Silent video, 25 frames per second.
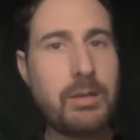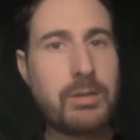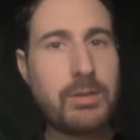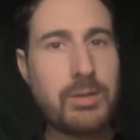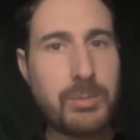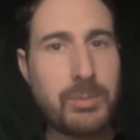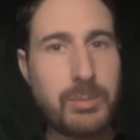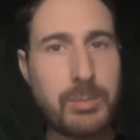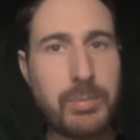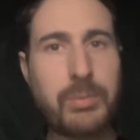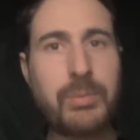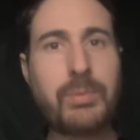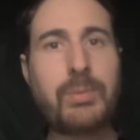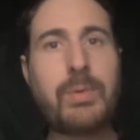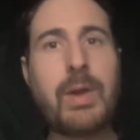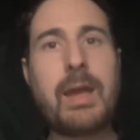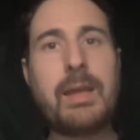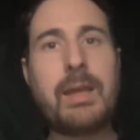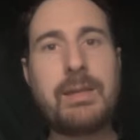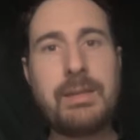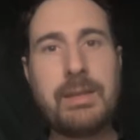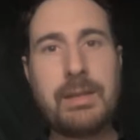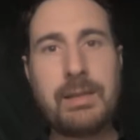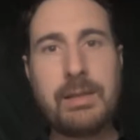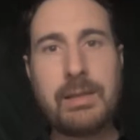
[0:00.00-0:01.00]

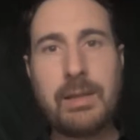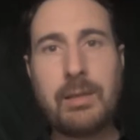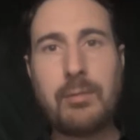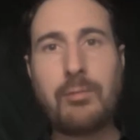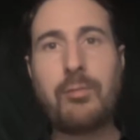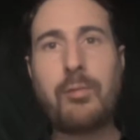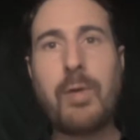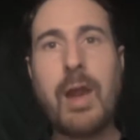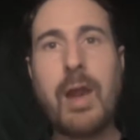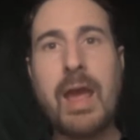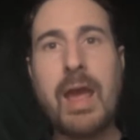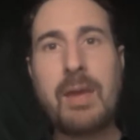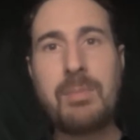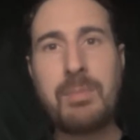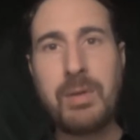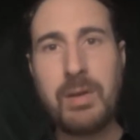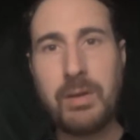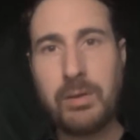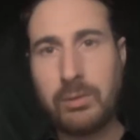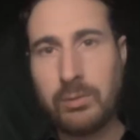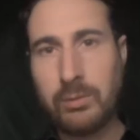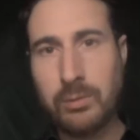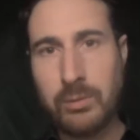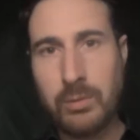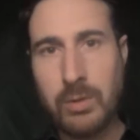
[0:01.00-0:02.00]
surprisingly
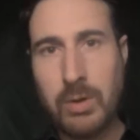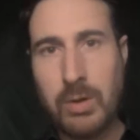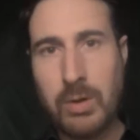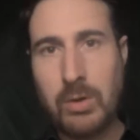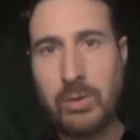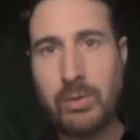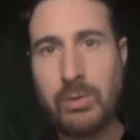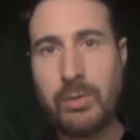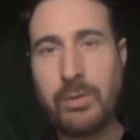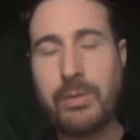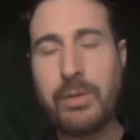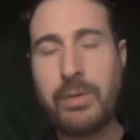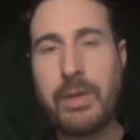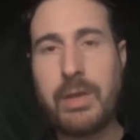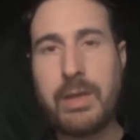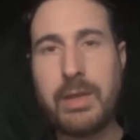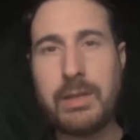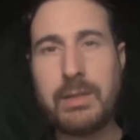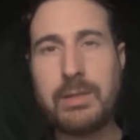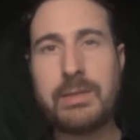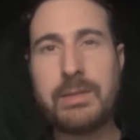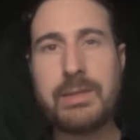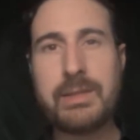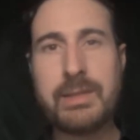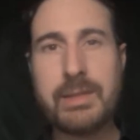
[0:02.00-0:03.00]
rapid growth
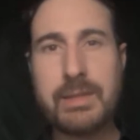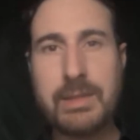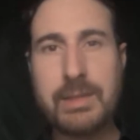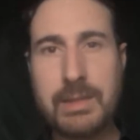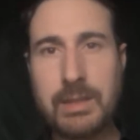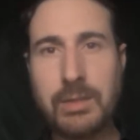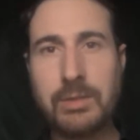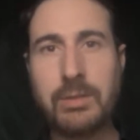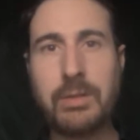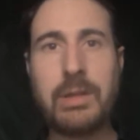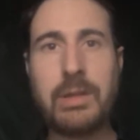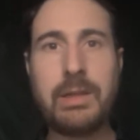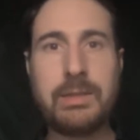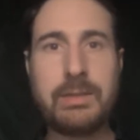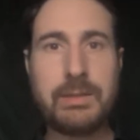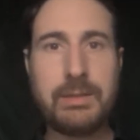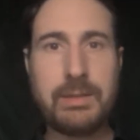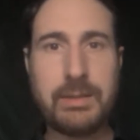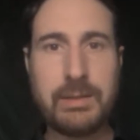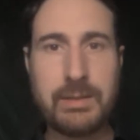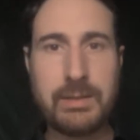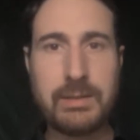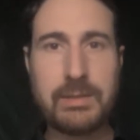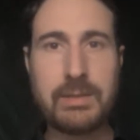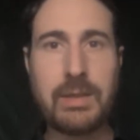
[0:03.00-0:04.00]
in serious
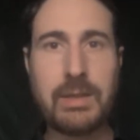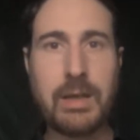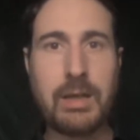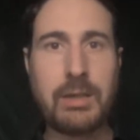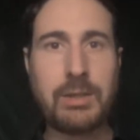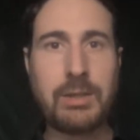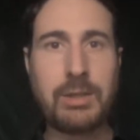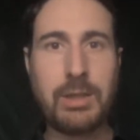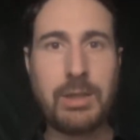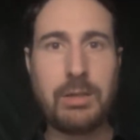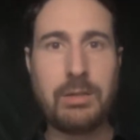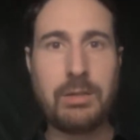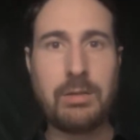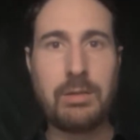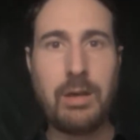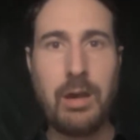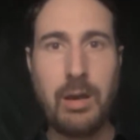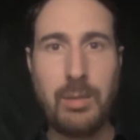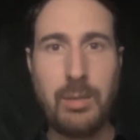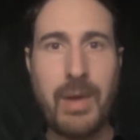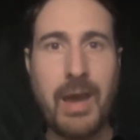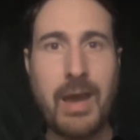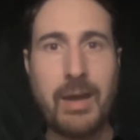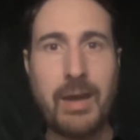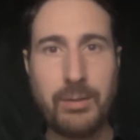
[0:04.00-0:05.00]
discussion
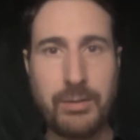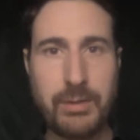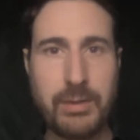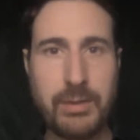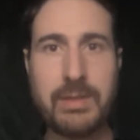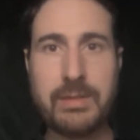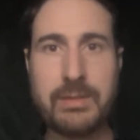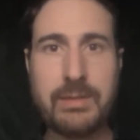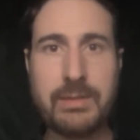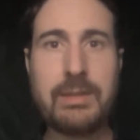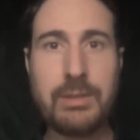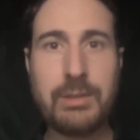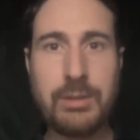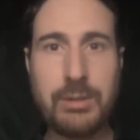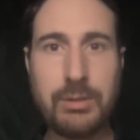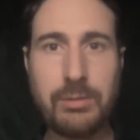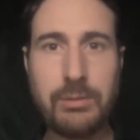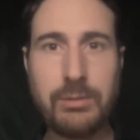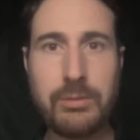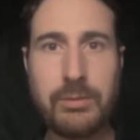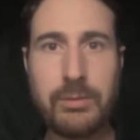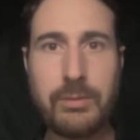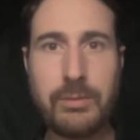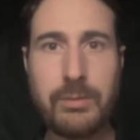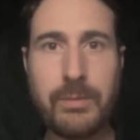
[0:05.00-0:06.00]
about these
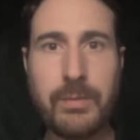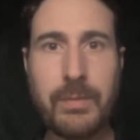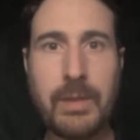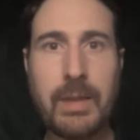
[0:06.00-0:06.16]
issues,